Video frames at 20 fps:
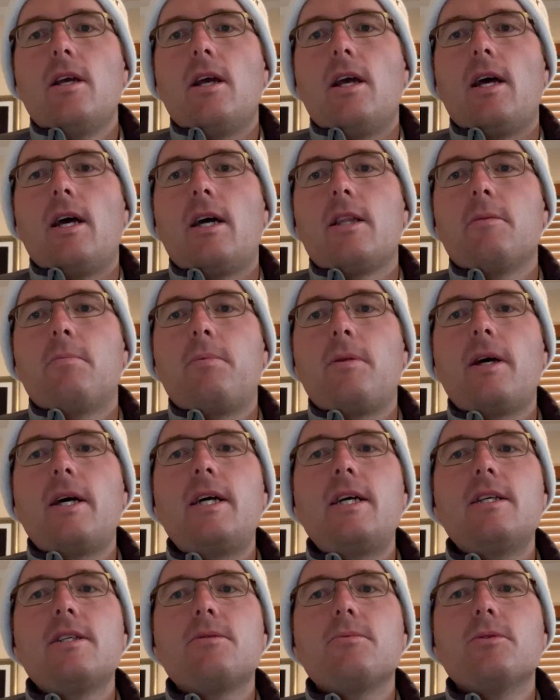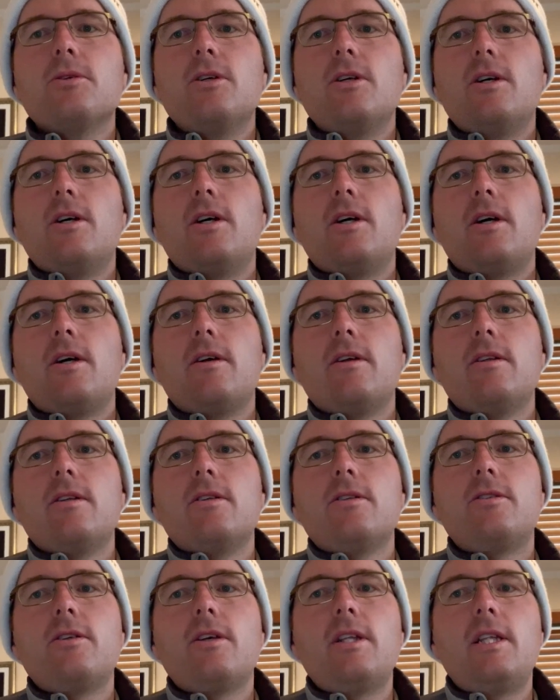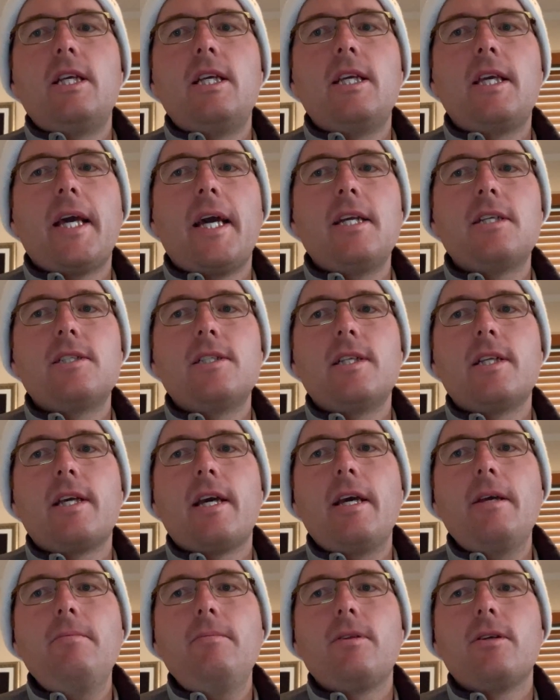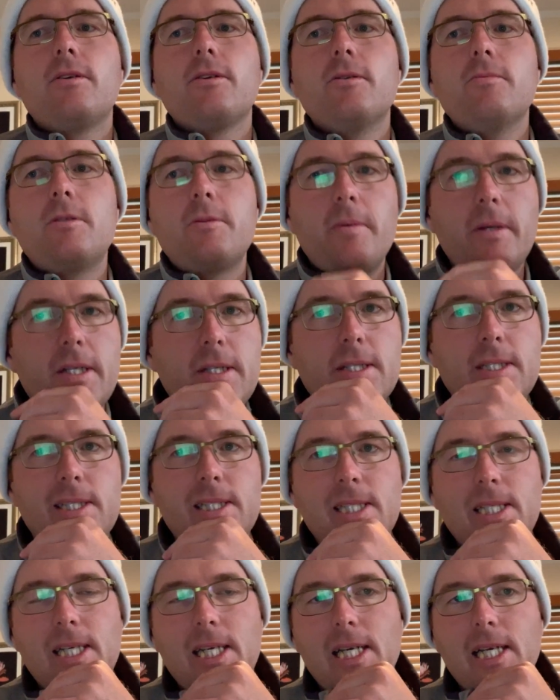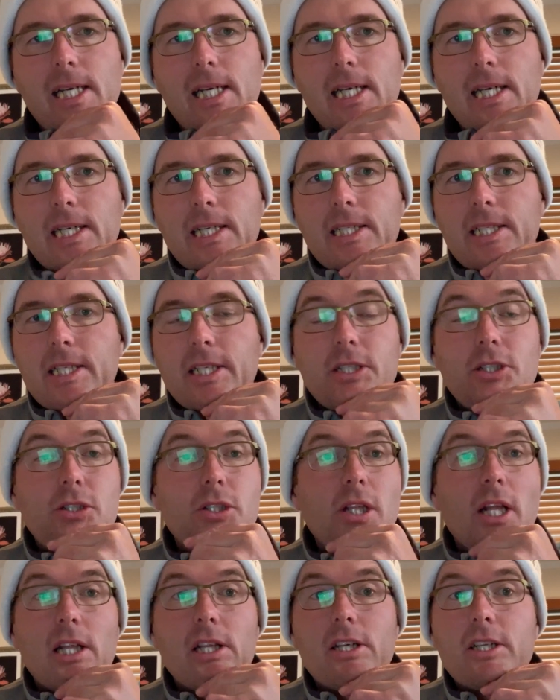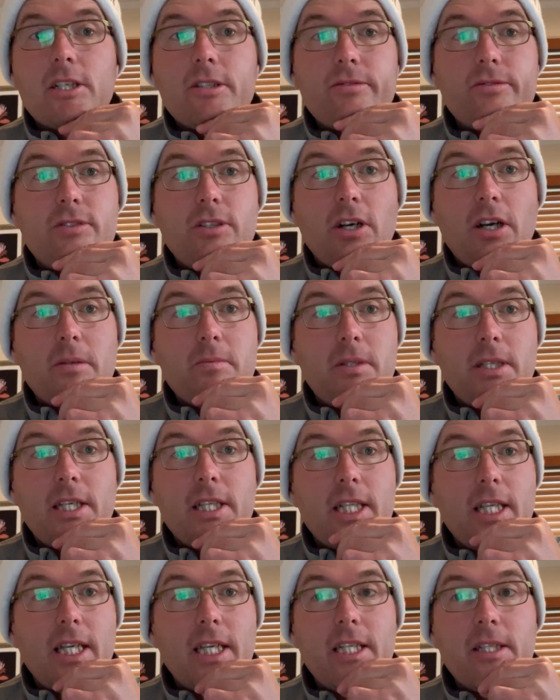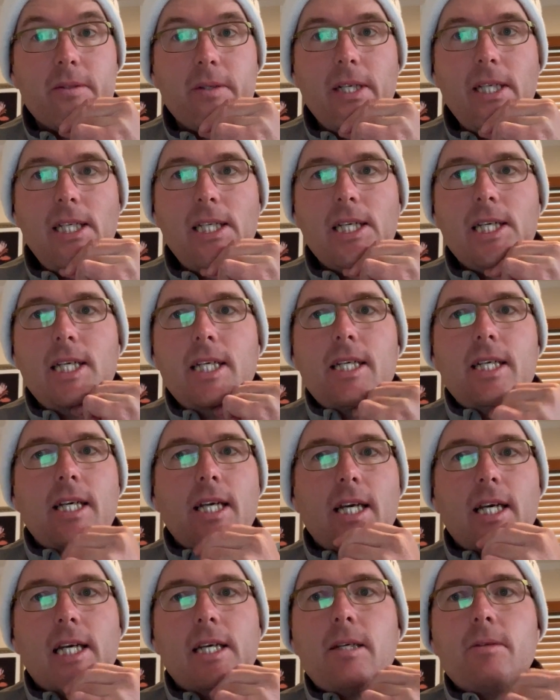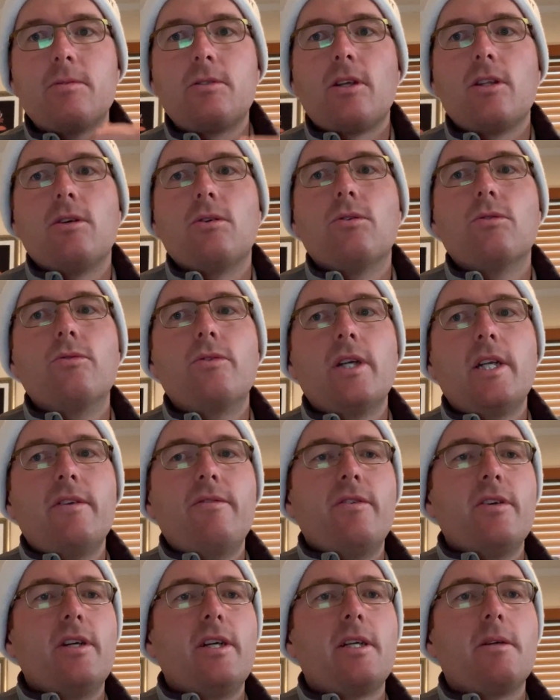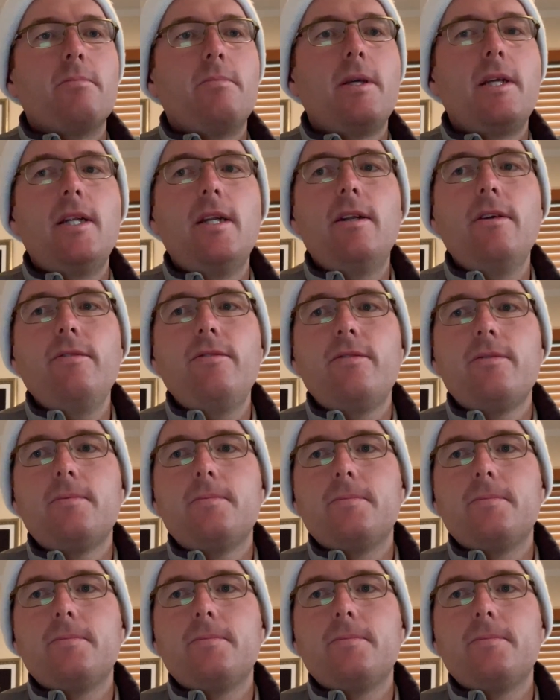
The players were certainly engaged in the game. The group spends a lot of time together anyway, so they're already very competitive.